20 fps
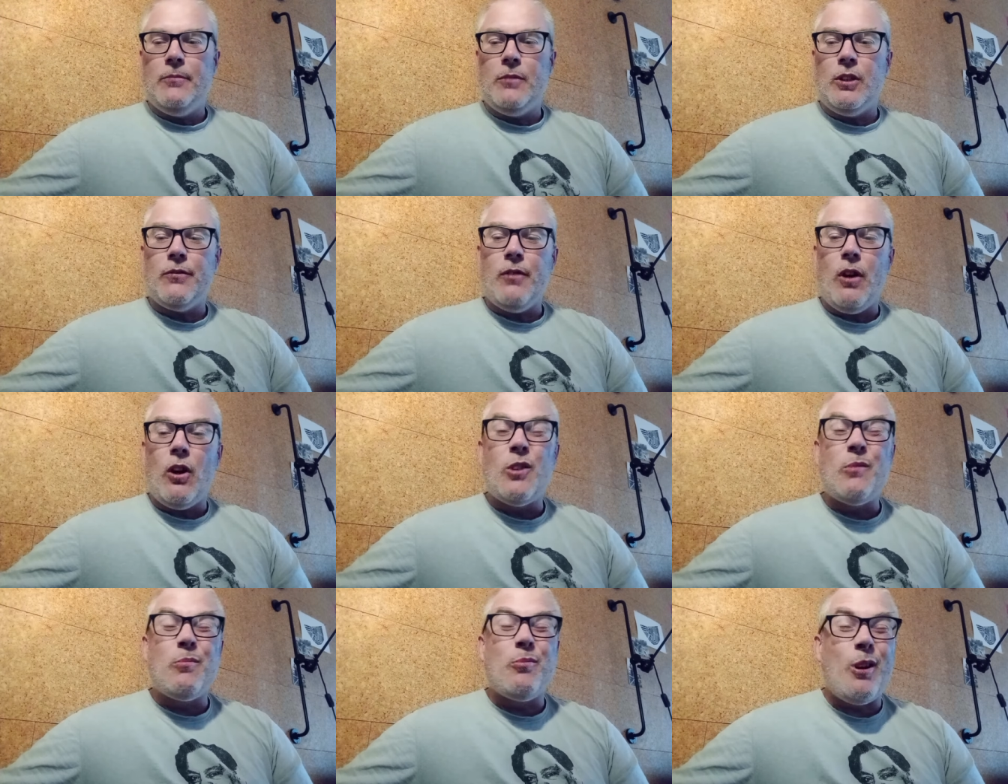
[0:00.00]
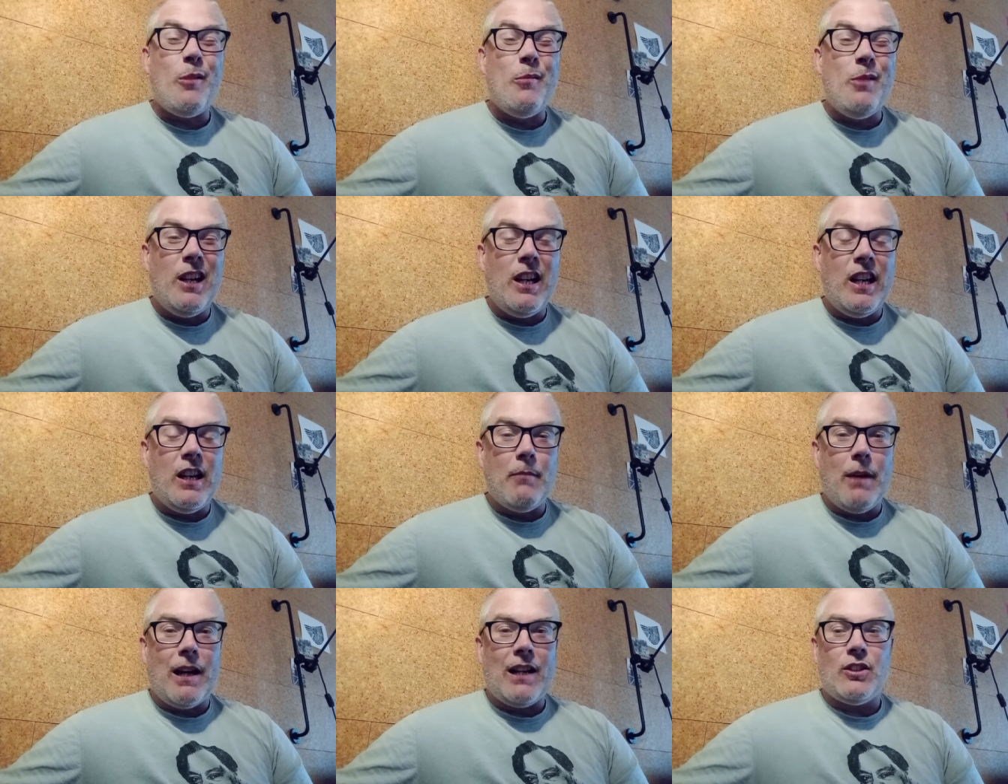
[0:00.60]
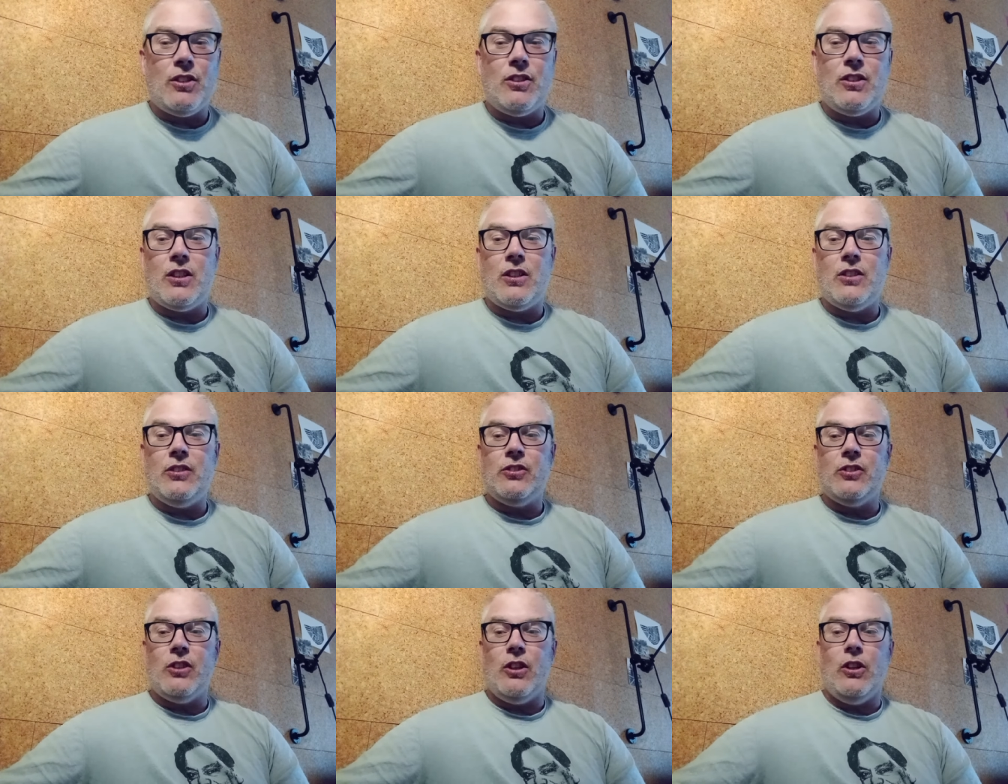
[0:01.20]
As far as Premier League matches are
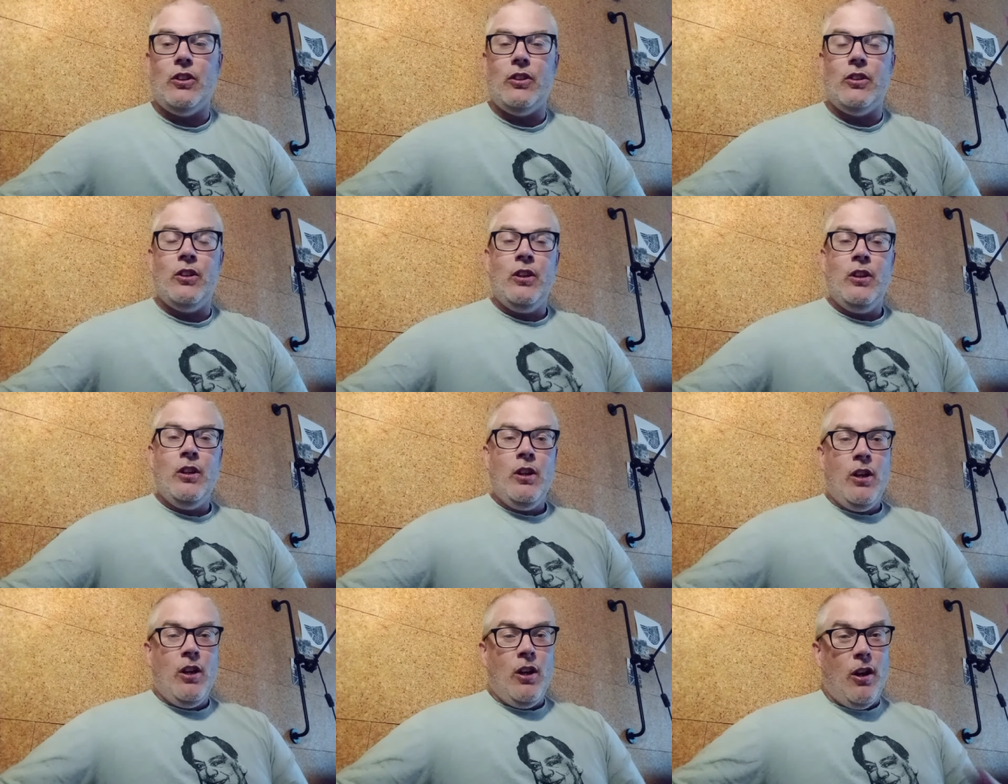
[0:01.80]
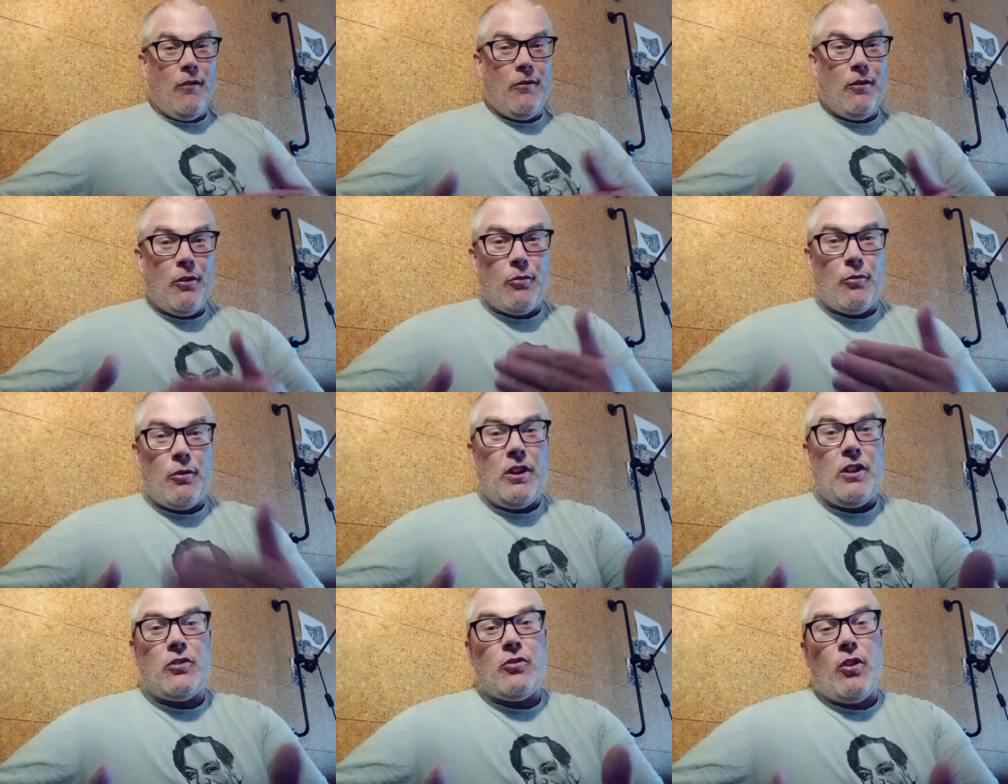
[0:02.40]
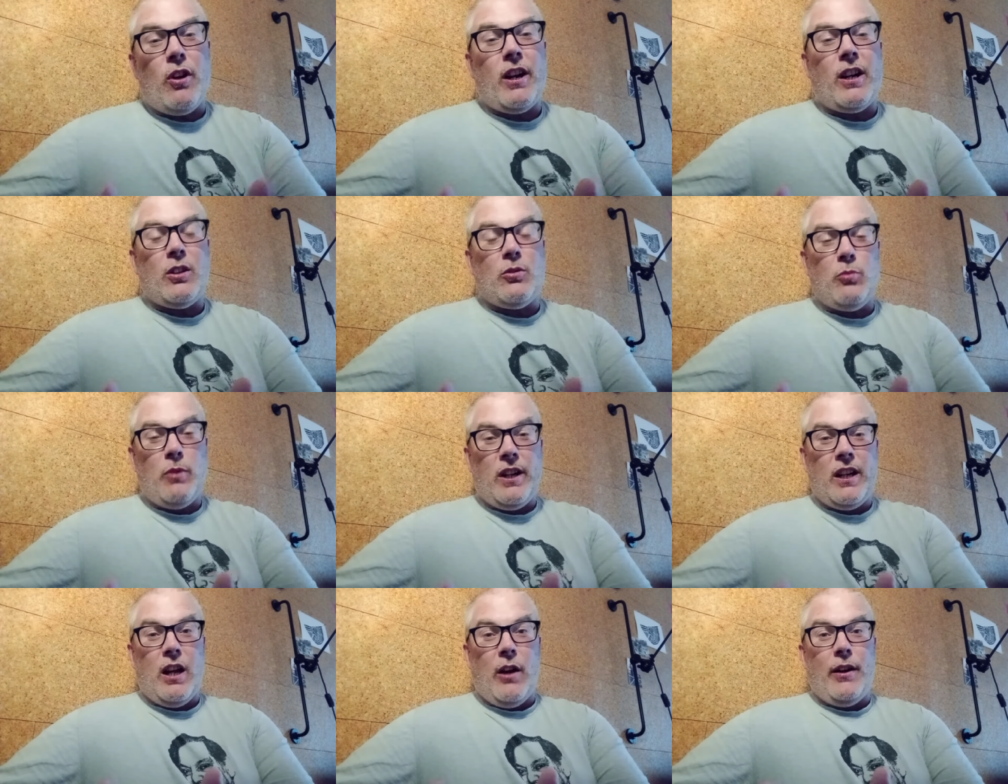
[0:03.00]
concerned, of the three strikers
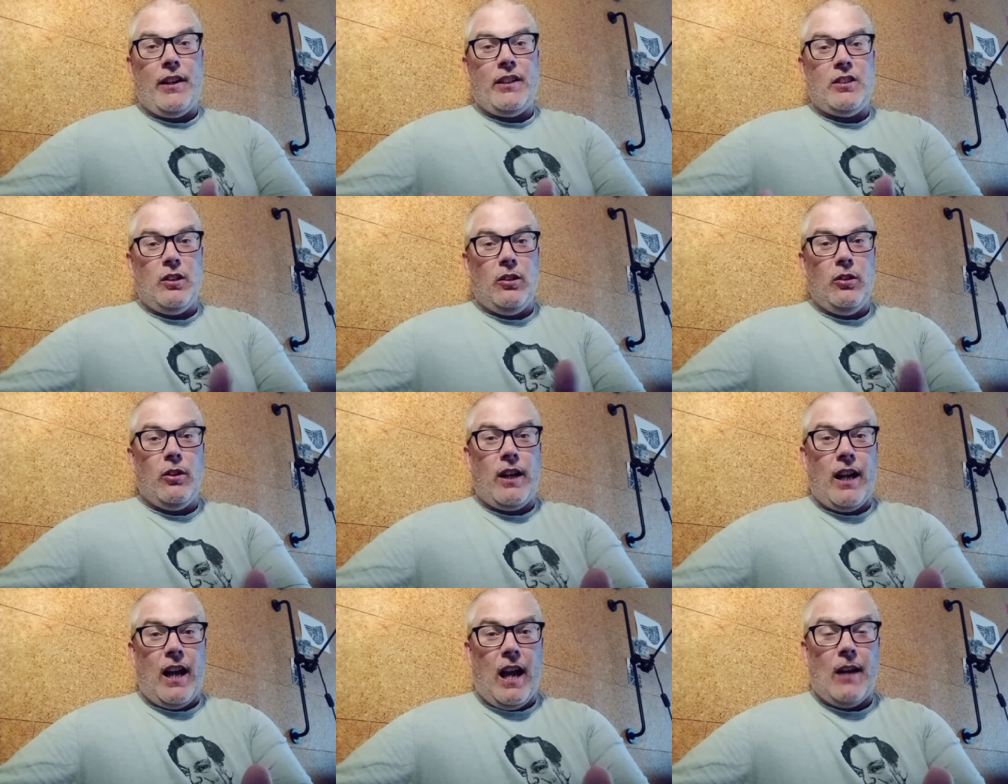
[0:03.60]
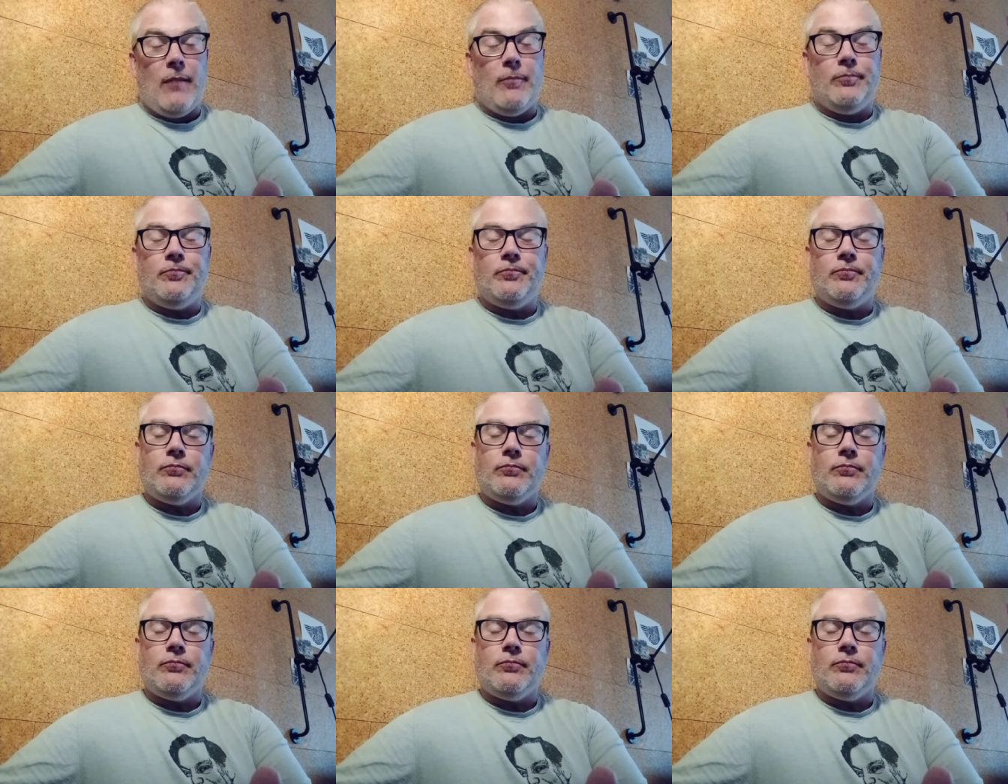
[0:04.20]
we're going to look at,